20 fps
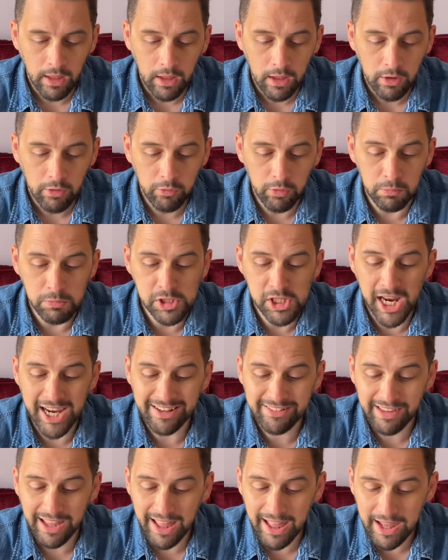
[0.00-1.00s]
From J
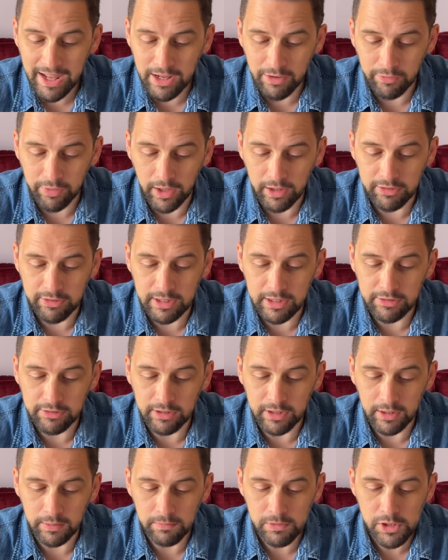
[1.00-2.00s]
to A, if that's
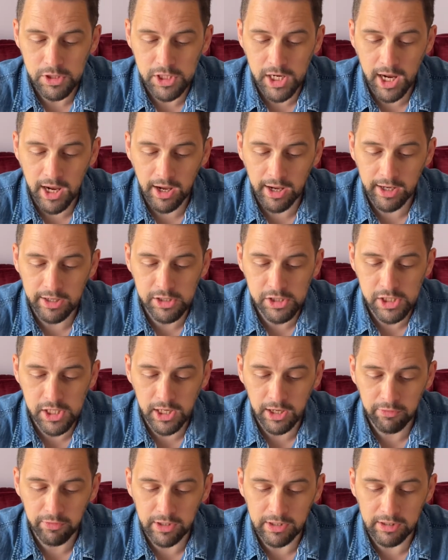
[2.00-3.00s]
easier. J, I, H, G,
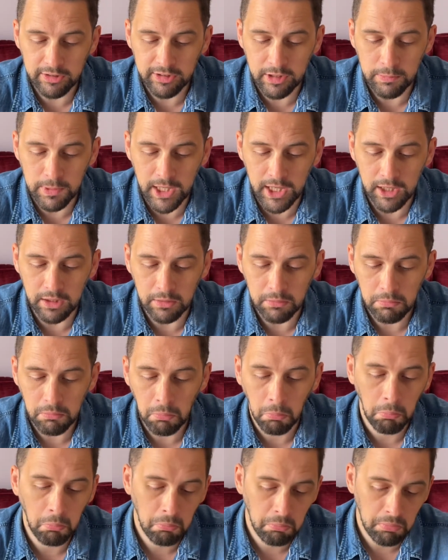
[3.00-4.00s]
F, E, D, C, B, A.
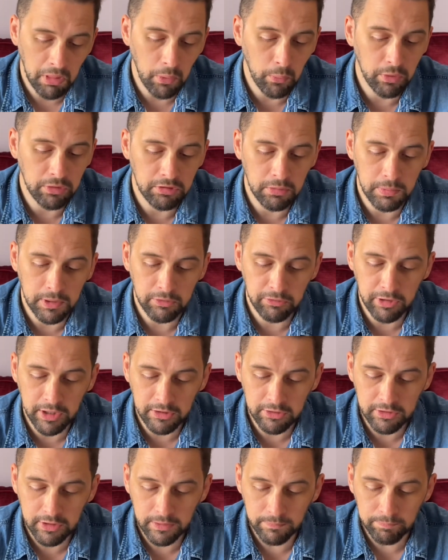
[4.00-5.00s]
That was a bit
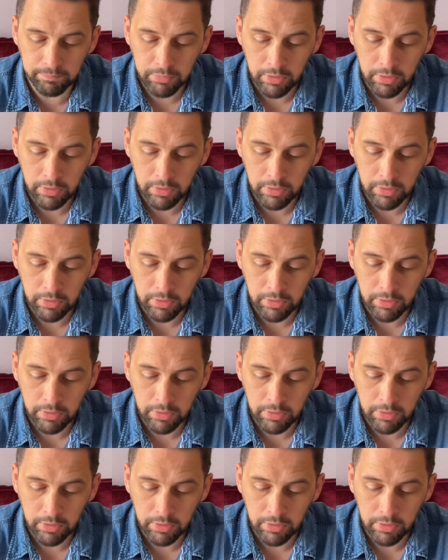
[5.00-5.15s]
faster.